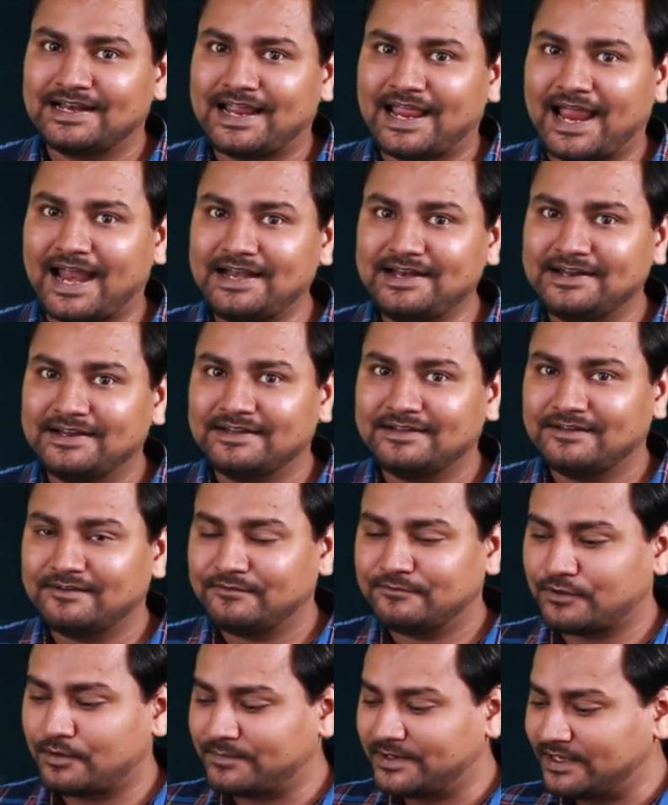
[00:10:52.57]
And
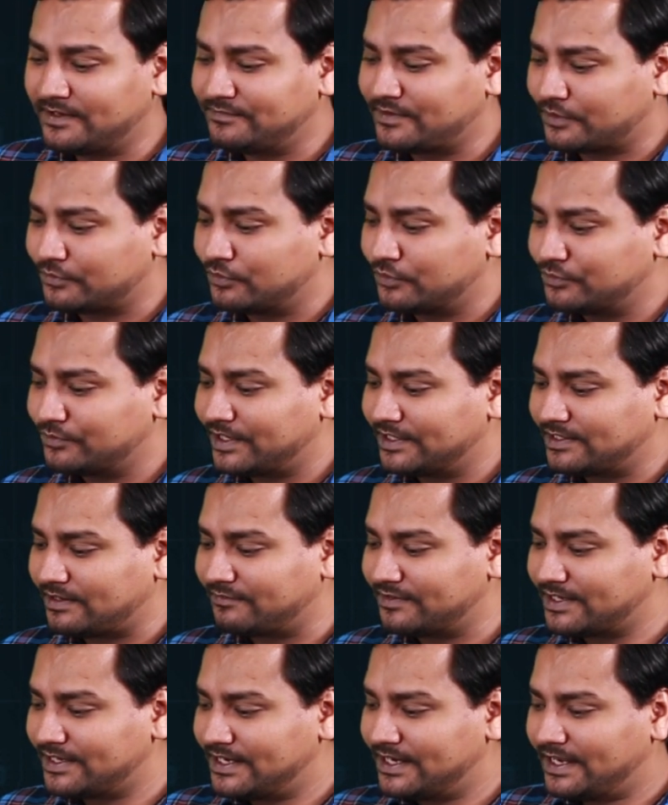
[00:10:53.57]
from here we are going to get
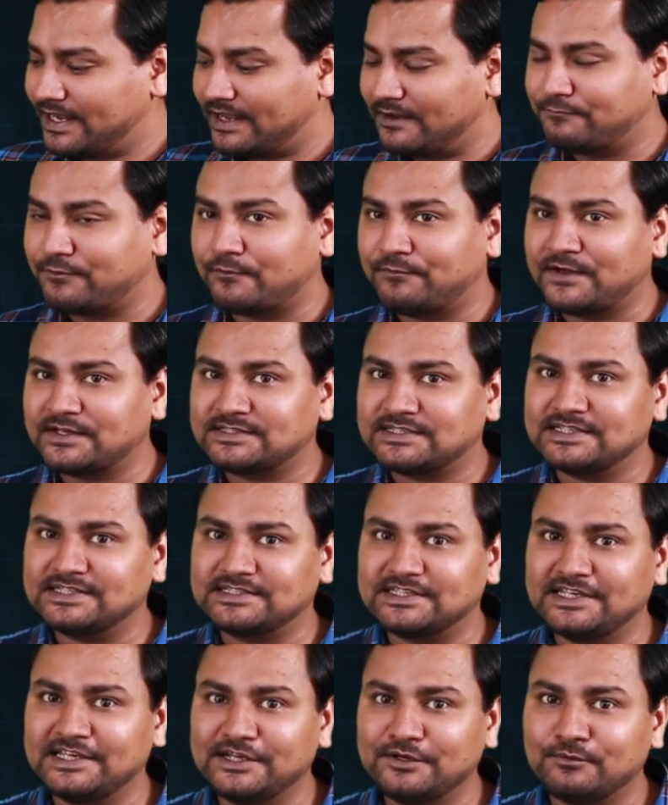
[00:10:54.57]
our f of x
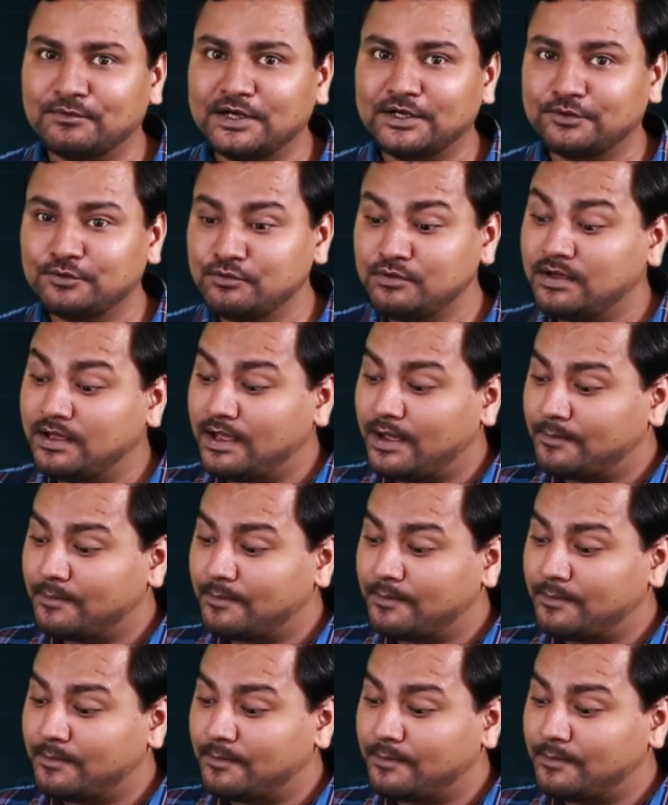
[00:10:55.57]
is equal to